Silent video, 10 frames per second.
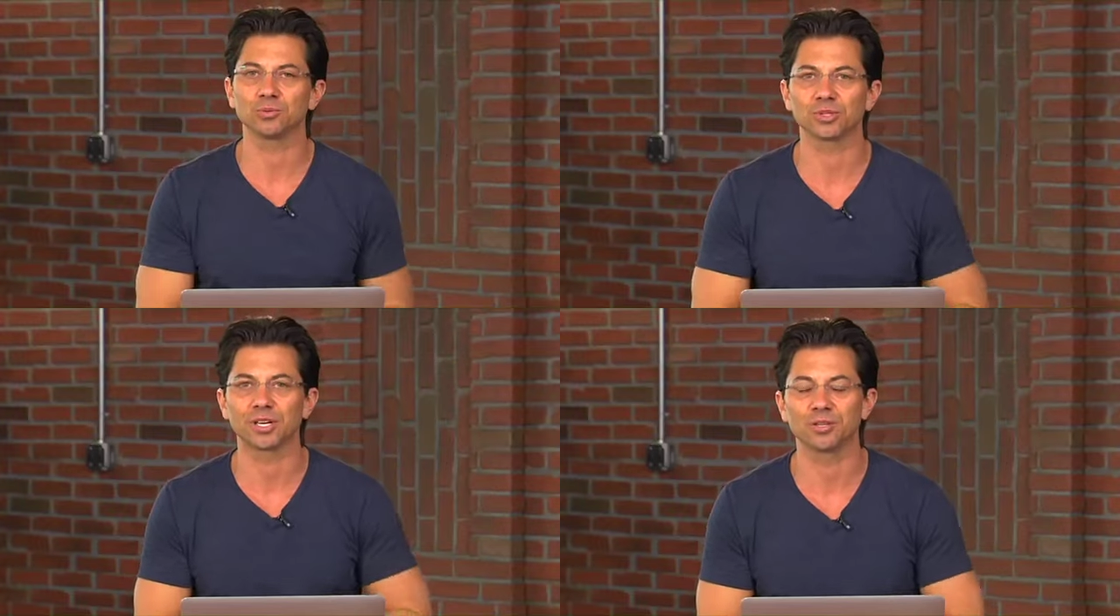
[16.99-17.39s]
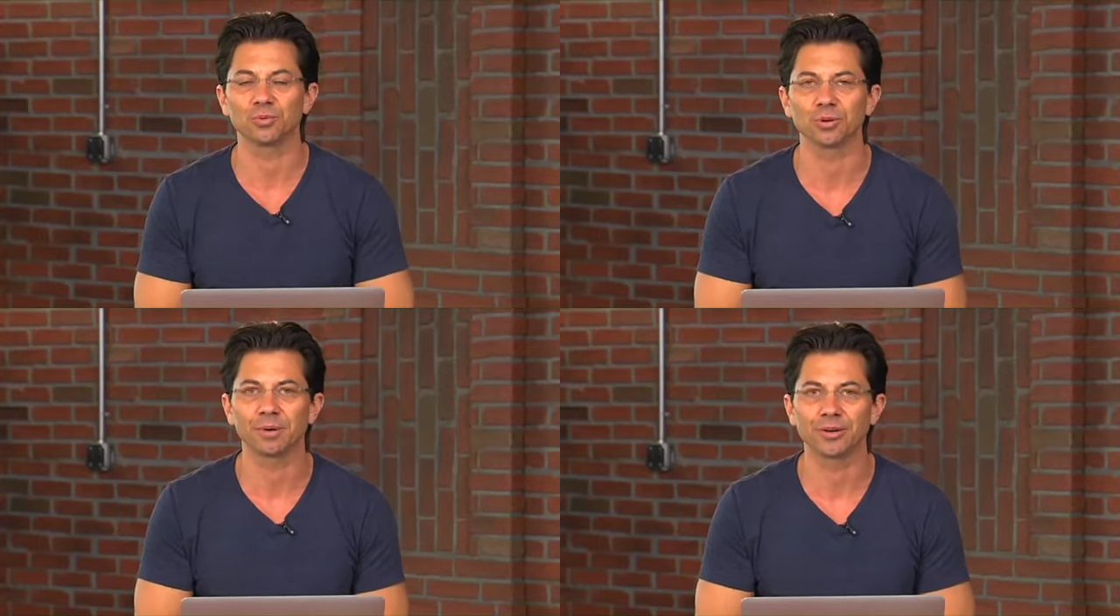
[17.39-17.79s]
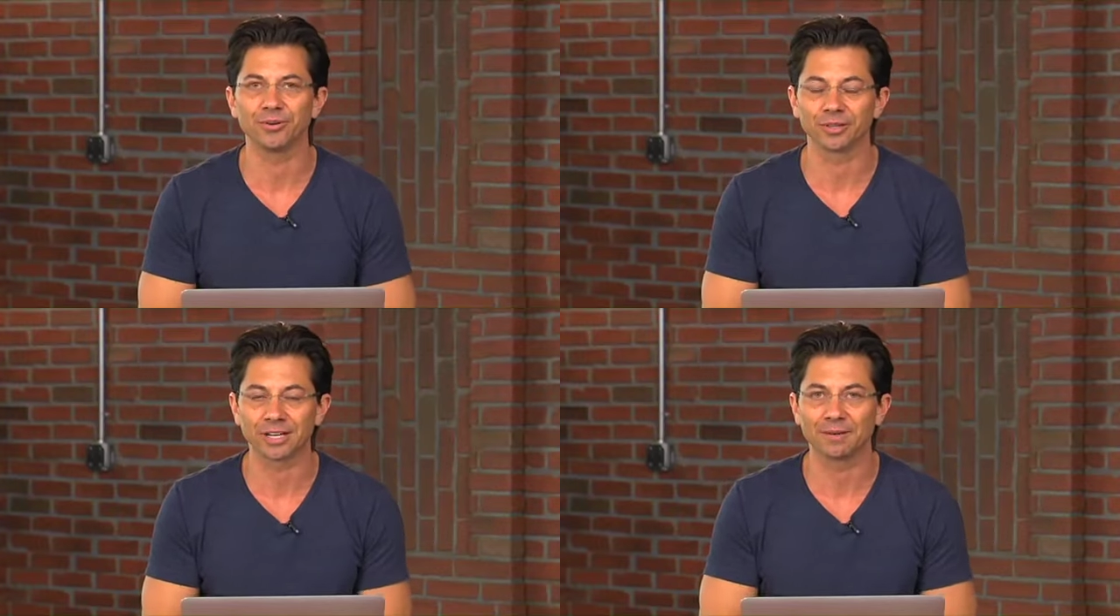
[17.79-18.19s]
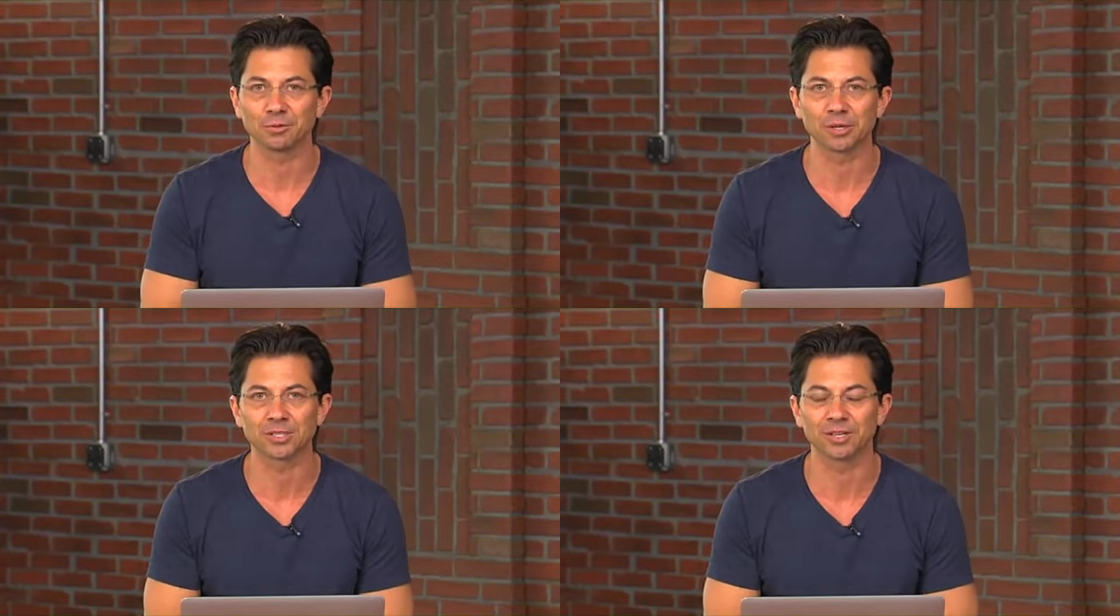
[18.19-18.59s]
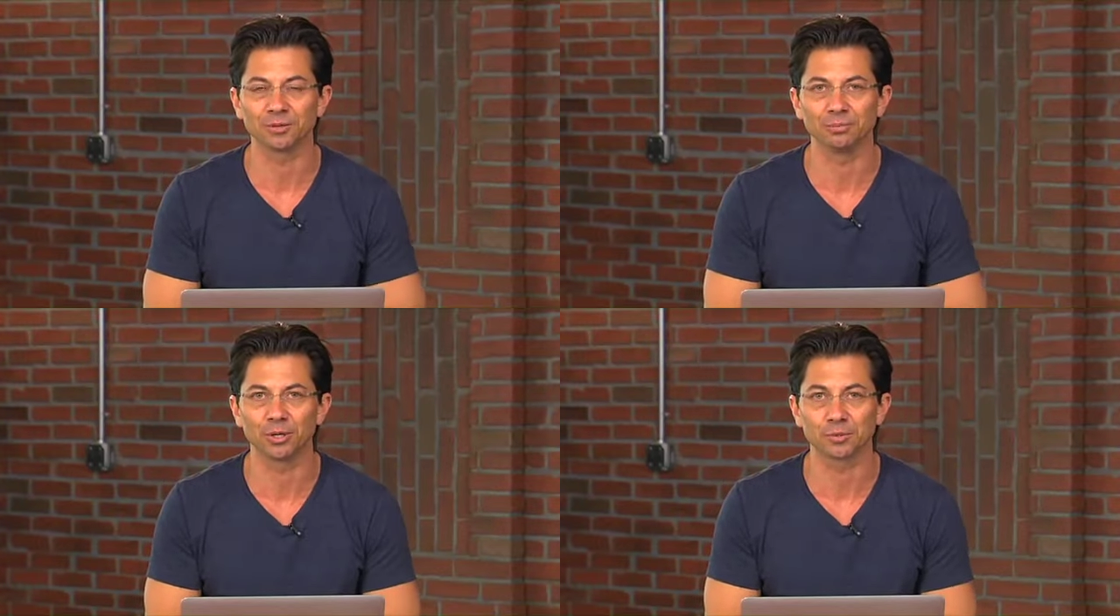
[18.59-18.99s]
We'll send you one of my New York Times
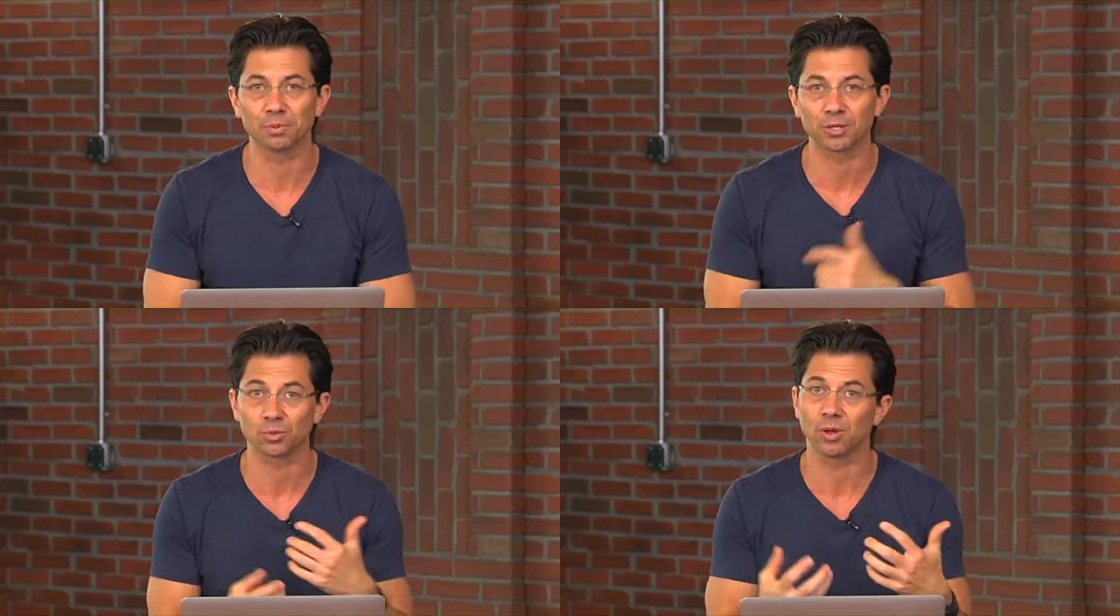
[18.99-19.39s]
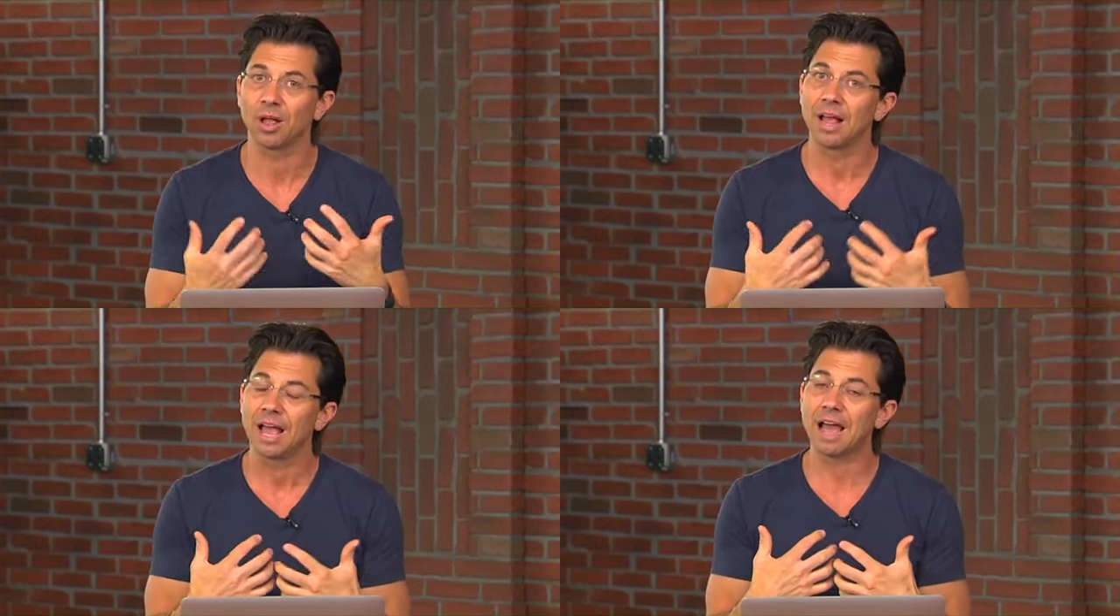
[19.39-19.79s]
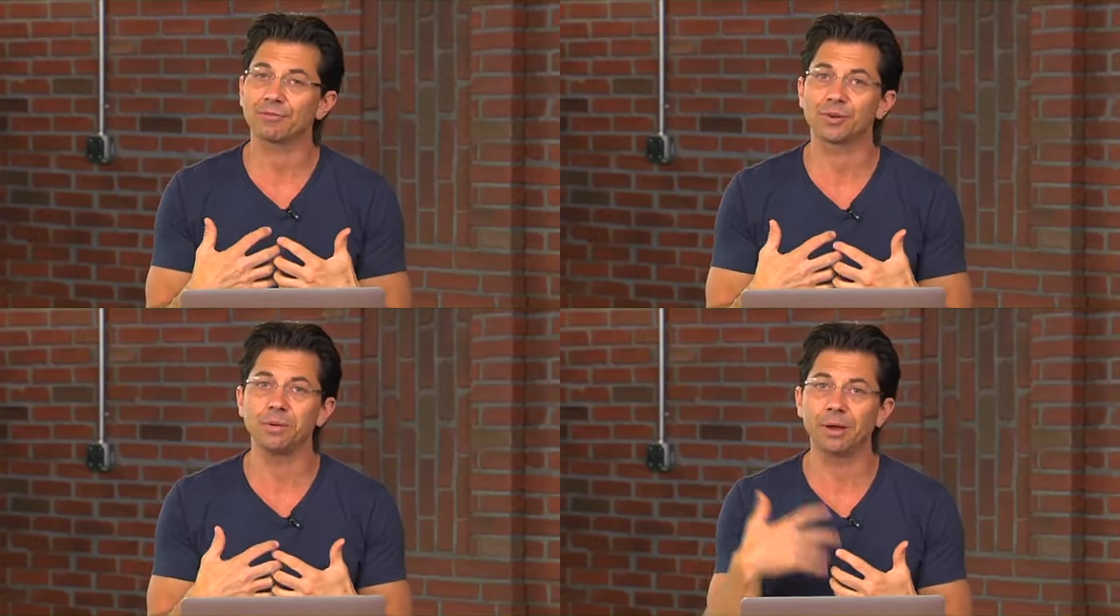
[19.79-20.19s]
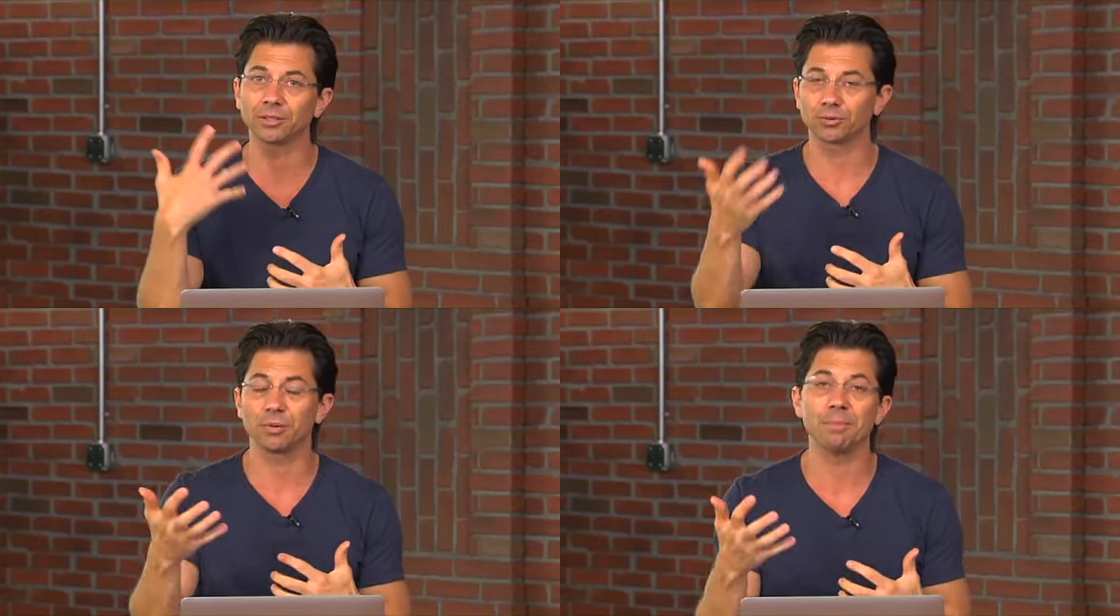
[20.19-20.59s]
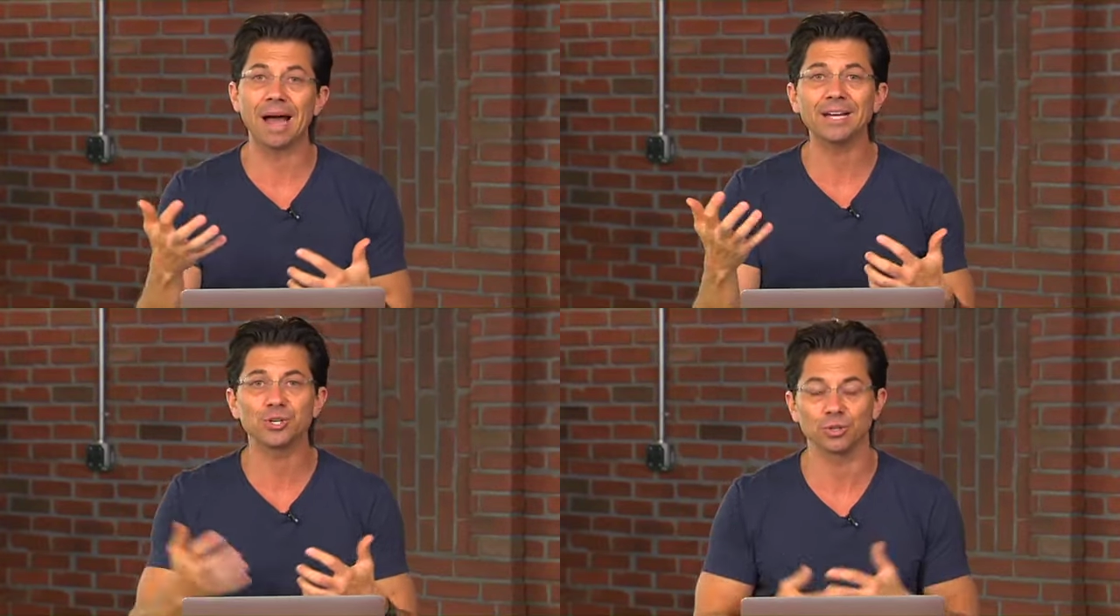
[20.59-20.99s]
best-selling books, plus we'll have your email to
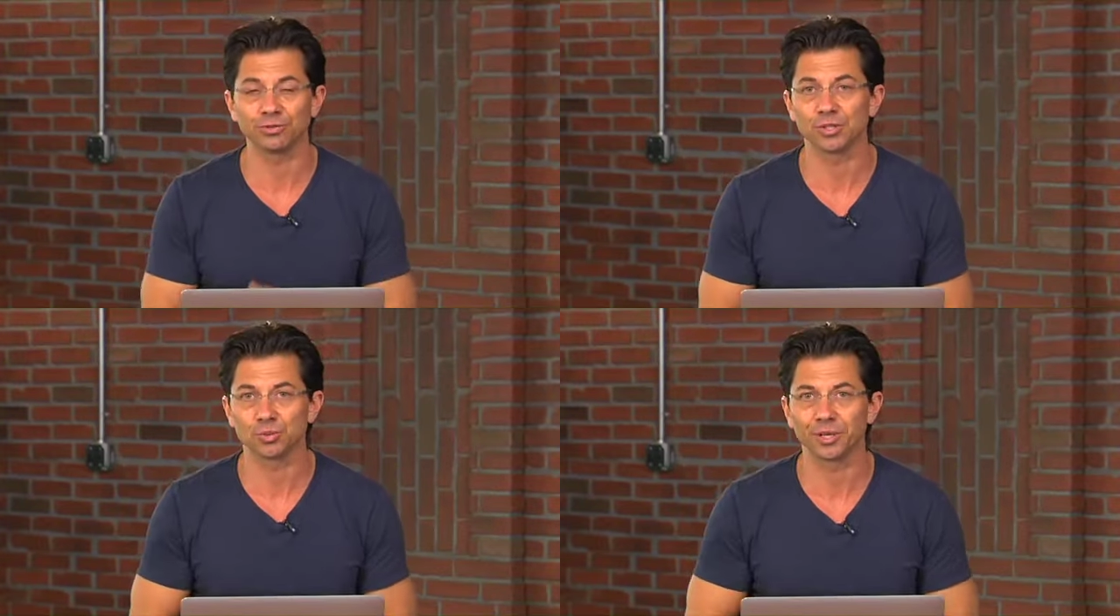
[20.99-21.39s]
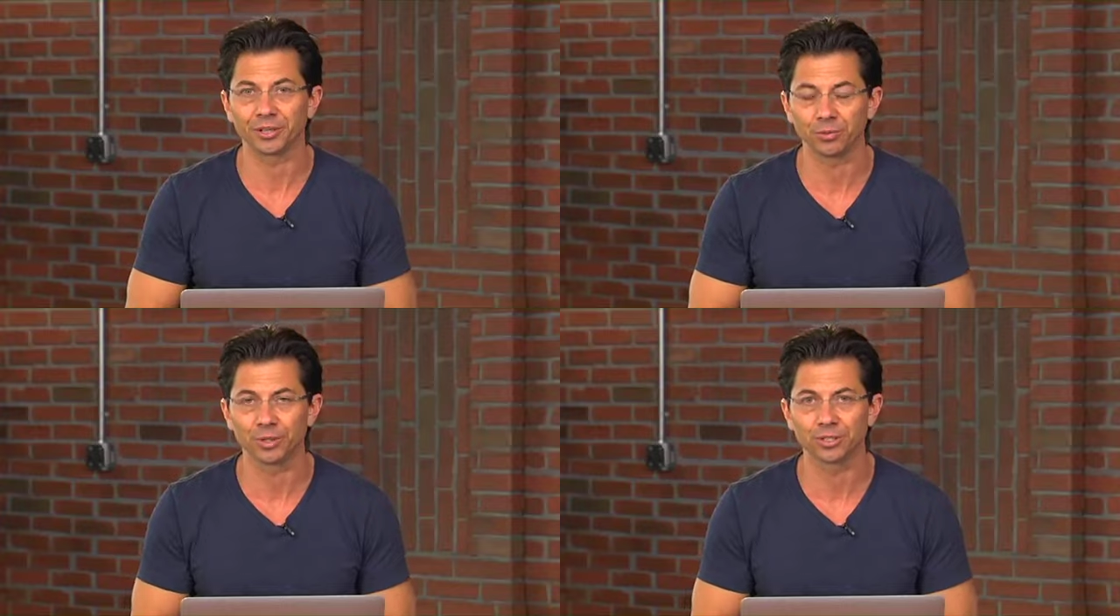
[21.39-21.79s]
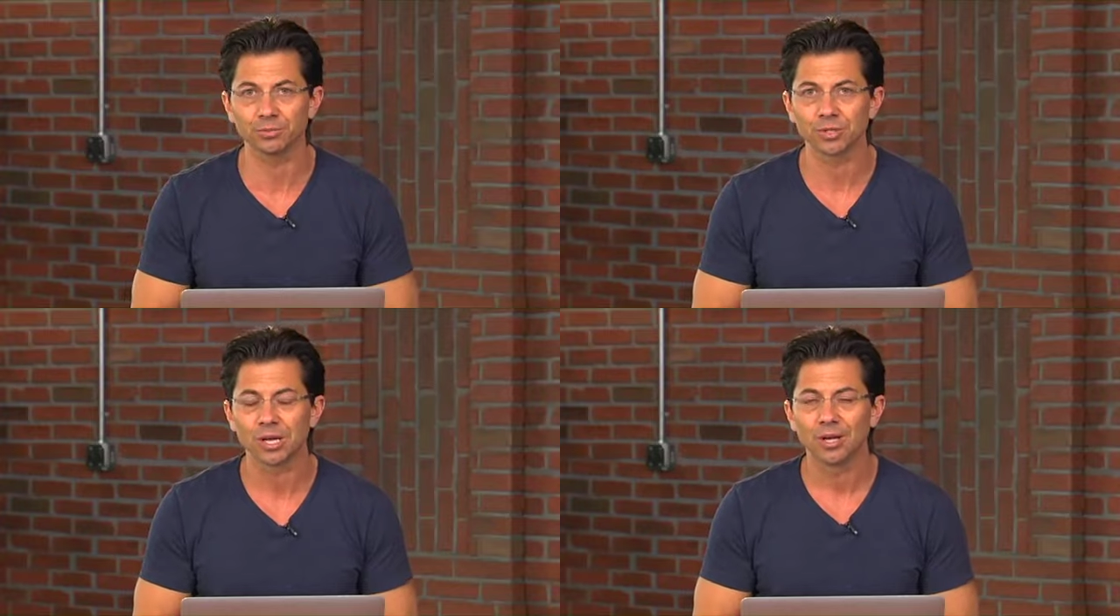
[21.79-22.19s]
remind you of these Weekly Wisdoms,